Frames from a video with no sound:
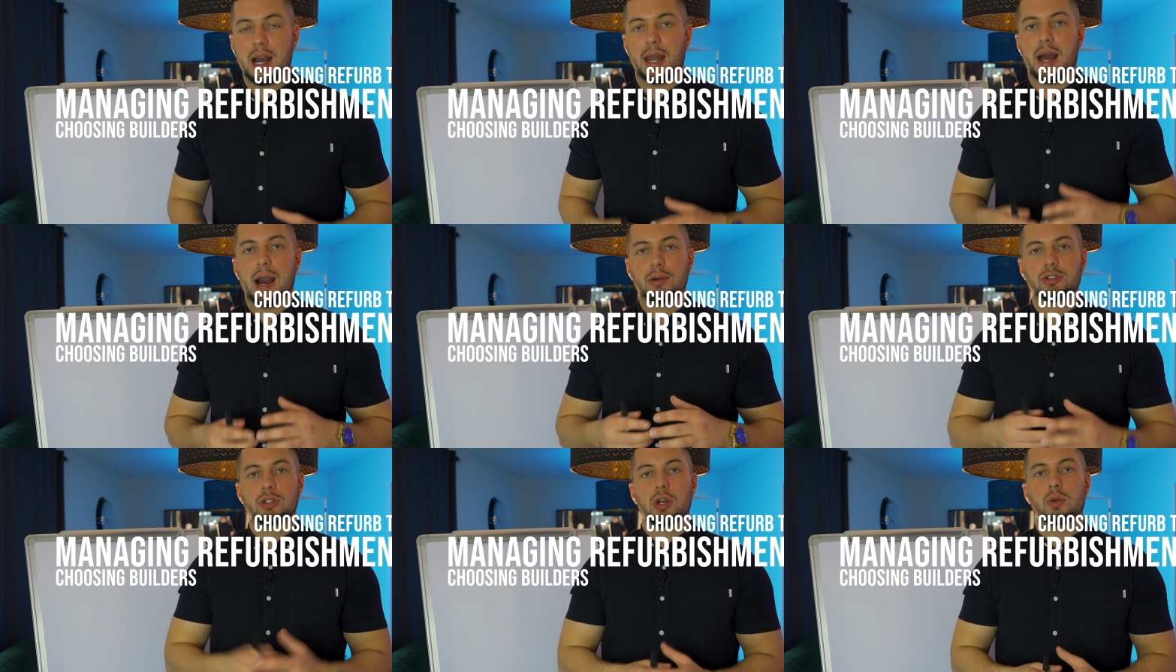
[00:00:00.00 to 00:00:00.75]
and how
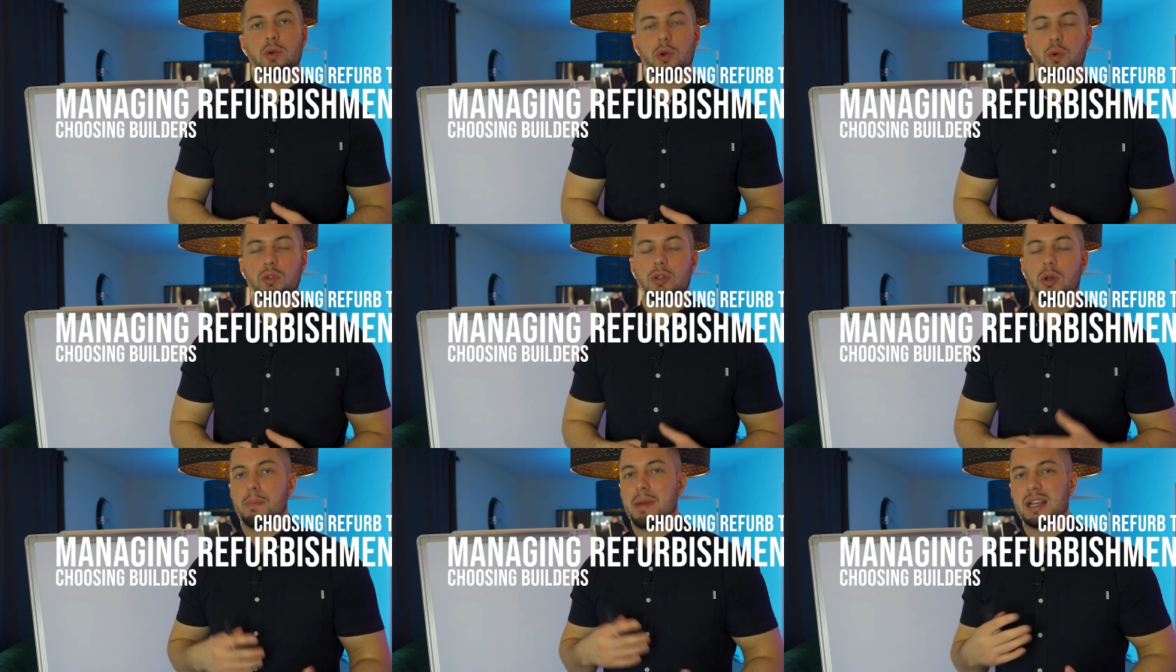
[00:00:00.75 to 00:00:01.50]
to know who's
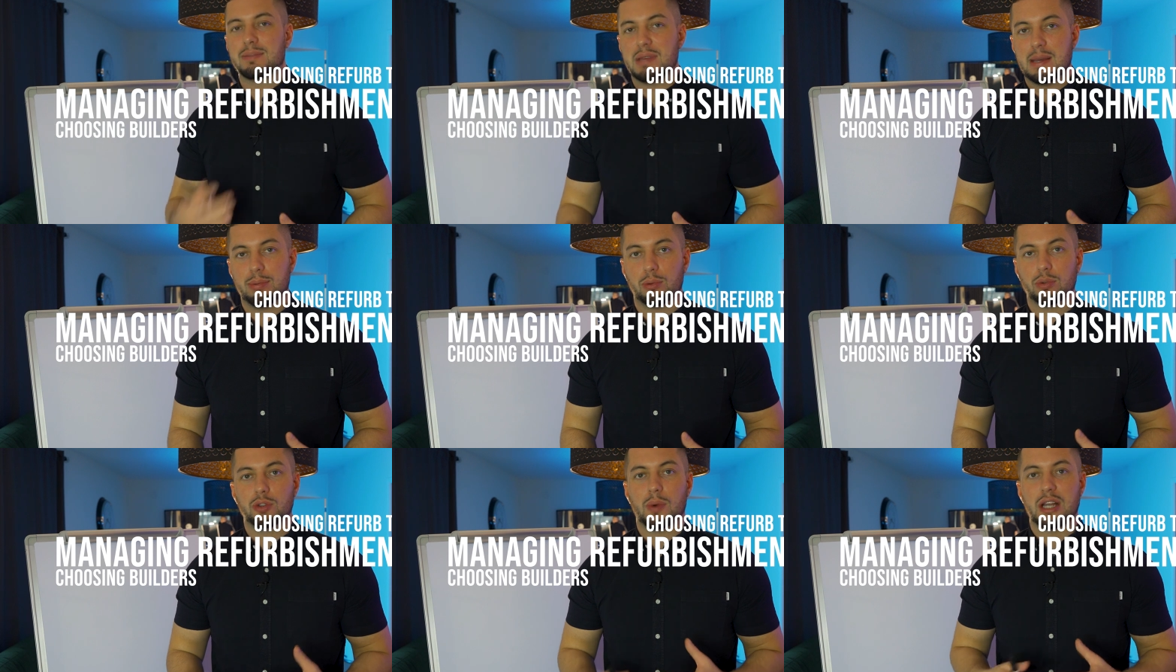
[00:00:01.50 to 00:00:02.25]
the best
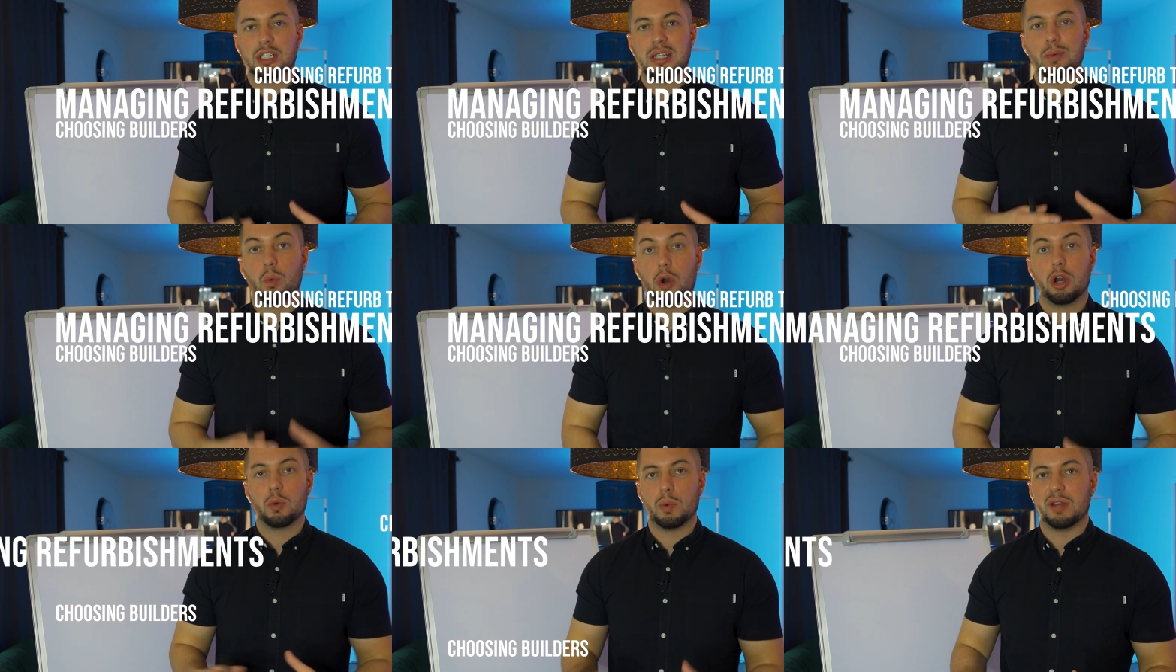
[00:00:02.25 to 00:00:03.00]
people to actually
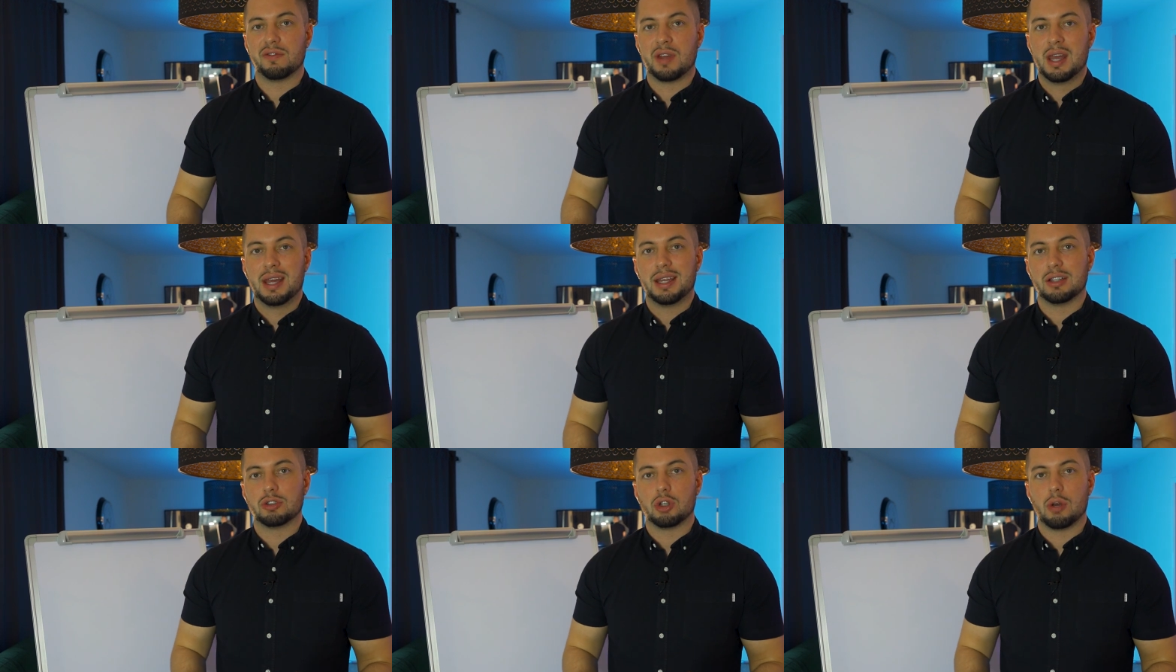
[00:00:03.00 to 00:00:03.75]
work with
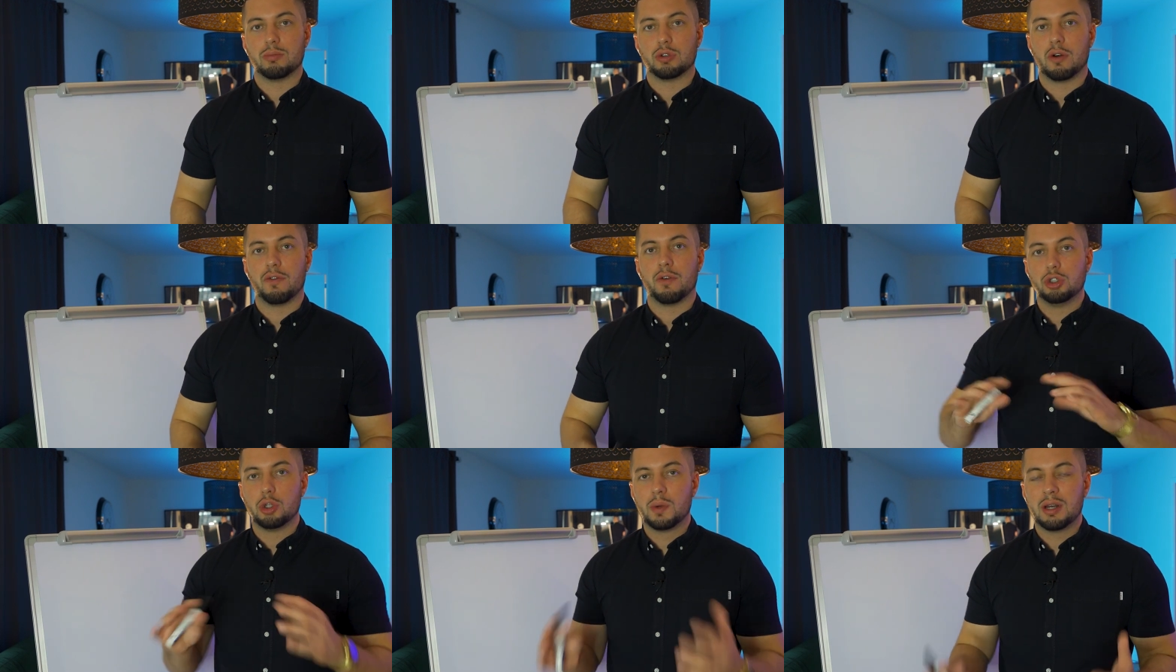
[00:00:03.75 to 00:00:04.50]
in terms of
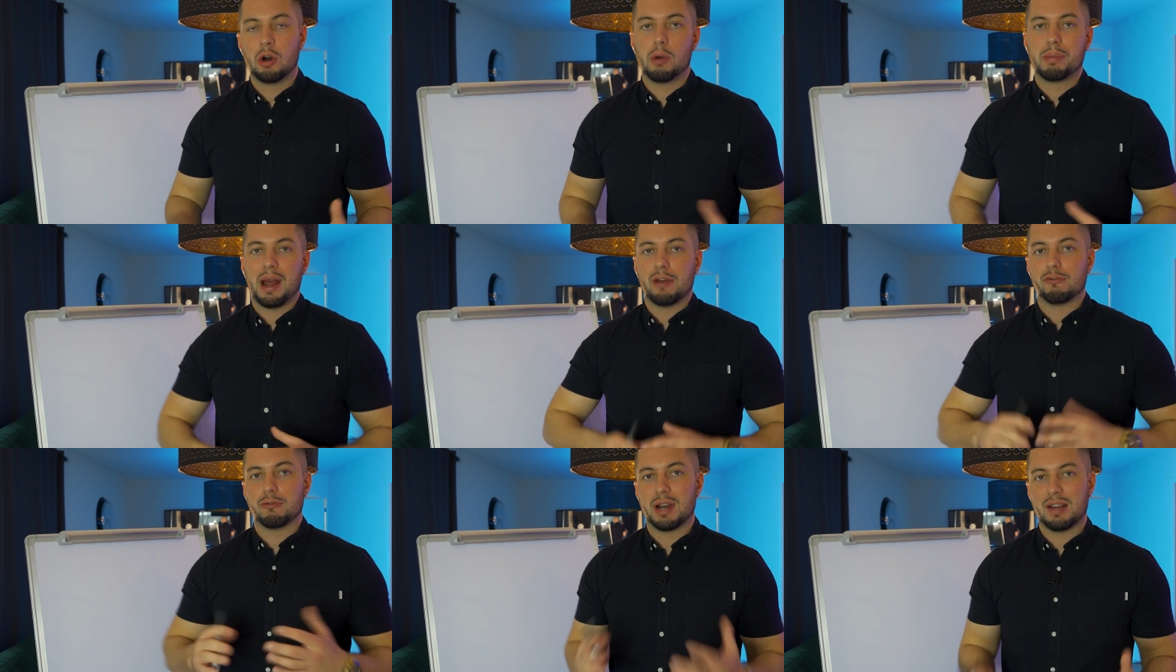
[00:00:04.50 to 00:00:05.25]
doing up
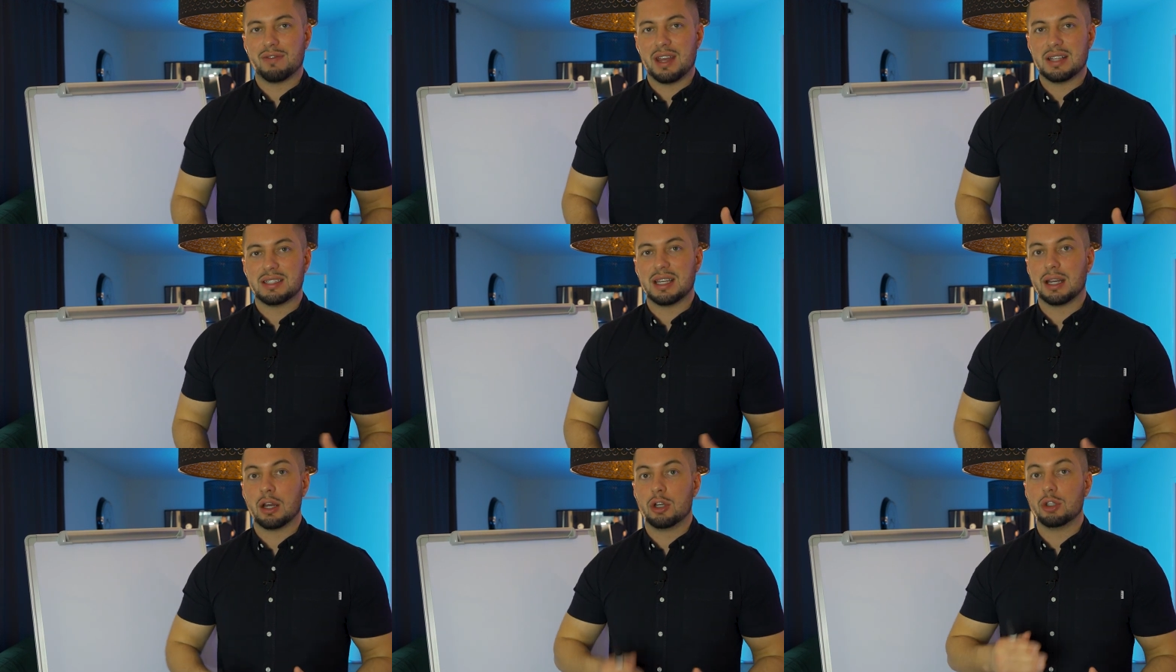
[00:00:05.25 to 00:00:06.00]
and renovating